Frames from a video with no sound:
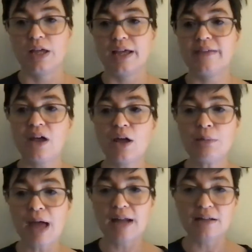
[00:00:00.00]
It's
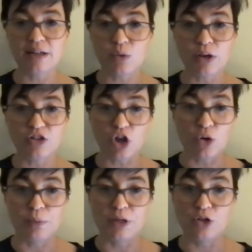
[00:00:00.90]
automatically going to
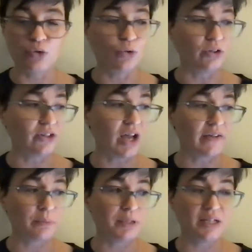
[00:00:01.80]
open in Google
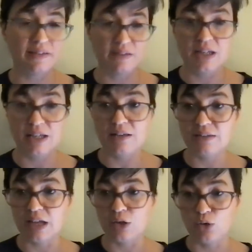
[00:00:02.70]
Docs because it is
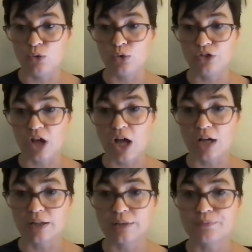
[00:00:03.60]
a Google
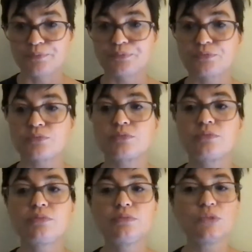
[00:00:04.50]
Doc.
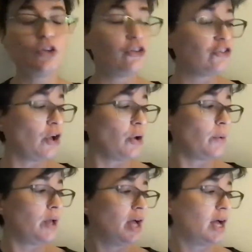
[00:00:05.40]
So
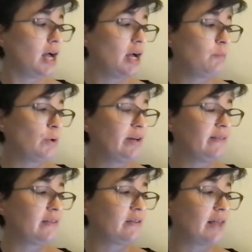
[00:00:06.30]
I'm going to
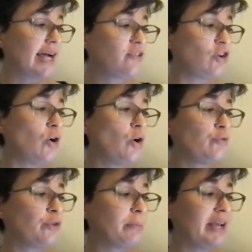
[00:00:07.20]
select all
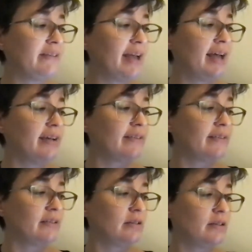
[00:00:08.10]
for my
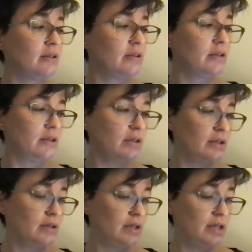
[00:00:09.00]
text
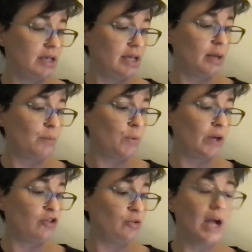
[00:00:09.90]
and I'm
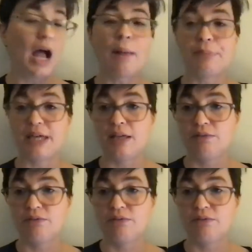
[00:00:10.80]
going to copy.